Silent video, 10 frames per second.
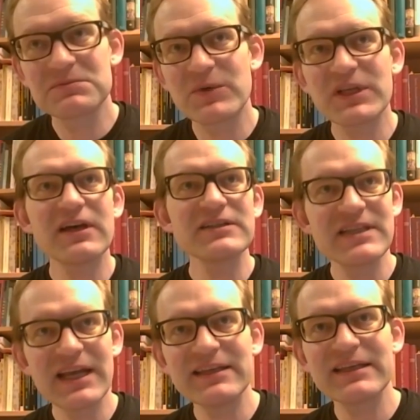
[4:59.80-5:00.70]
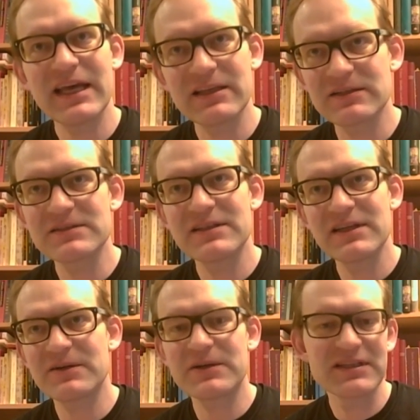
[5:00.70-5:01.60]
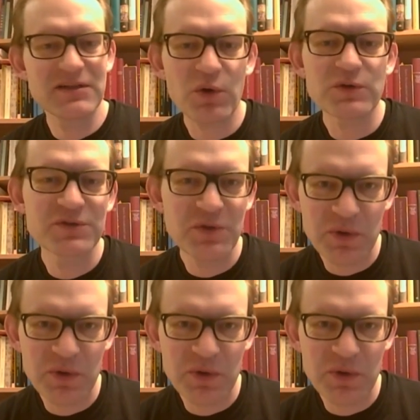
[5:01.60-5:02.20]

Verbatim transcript: Well, the Icelandic annals, they are in Old